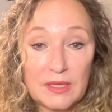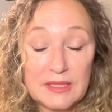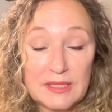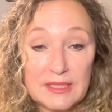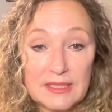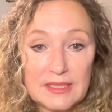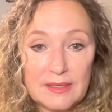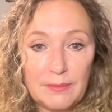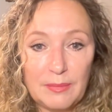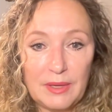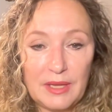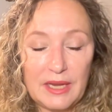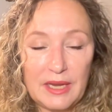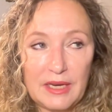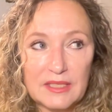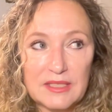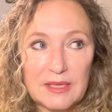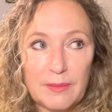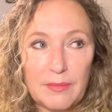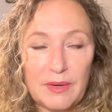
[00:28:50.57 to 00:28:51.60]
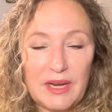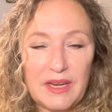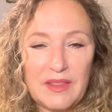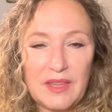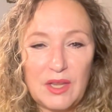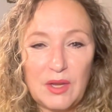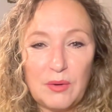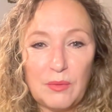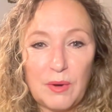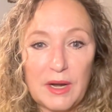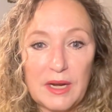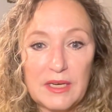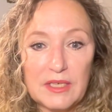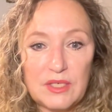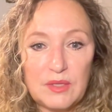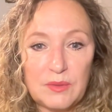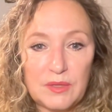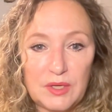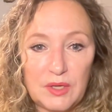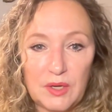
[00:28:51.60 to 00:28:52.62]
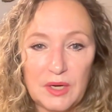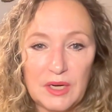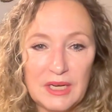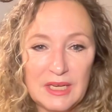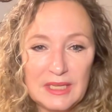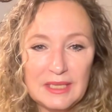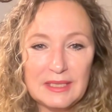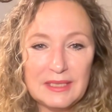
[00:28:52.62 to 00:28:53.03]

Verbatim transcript: a sibling, somebody that you run into in your